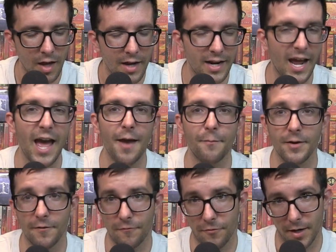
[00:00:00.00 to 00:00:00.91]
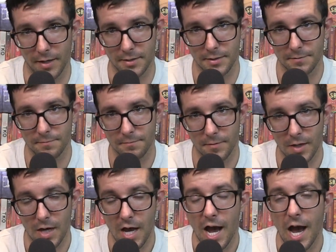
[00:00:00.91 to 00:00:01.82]
And I have been to France.
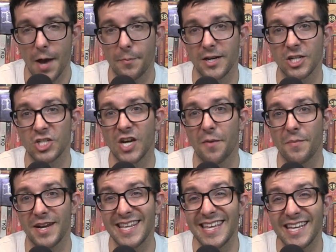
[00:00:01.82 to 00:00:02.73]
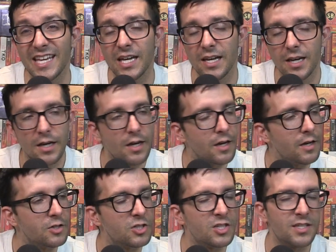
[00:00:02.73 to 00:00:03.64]
I've been to Chamonix.
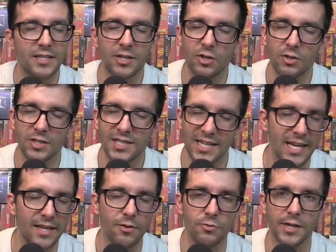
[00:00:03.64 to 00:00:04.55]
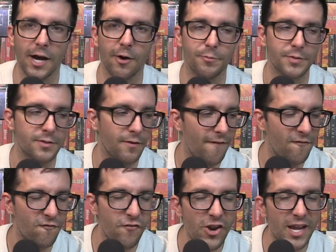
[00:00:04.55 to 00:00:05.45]
Skiing those Alps.
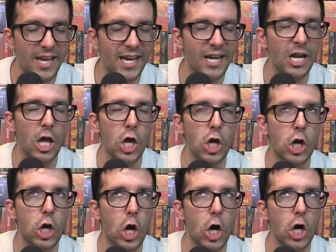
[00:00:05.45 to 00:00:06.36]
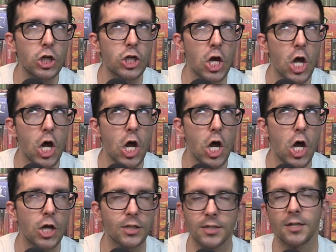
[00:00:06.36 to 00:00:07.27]
Freaking
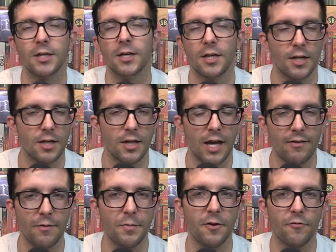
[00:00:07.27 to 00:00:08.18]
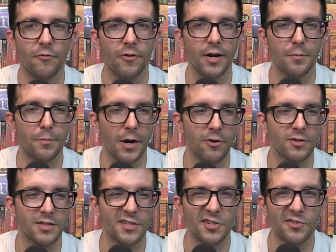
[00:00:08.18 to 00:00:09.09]
gorgeous. Have I been to Fran
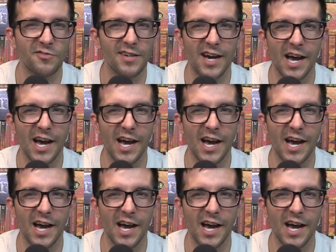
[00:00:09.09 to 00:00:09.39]
Paris, though?